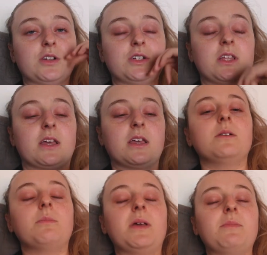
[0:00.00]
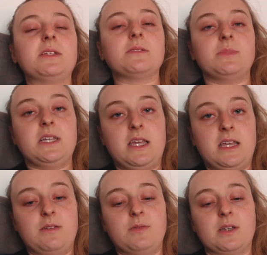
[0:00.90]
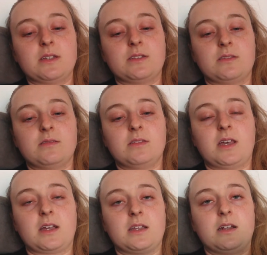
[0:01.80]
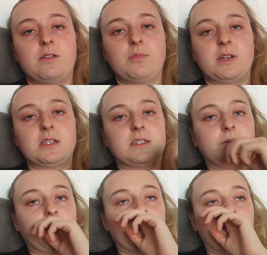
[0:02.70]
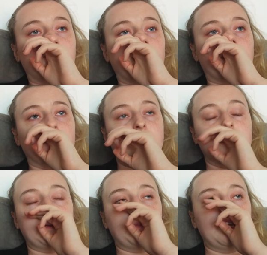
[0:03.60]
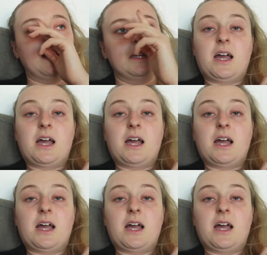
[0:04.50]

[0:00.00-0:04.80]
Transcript: She like made me some tea because that can help like stimulate your bladder a little bit.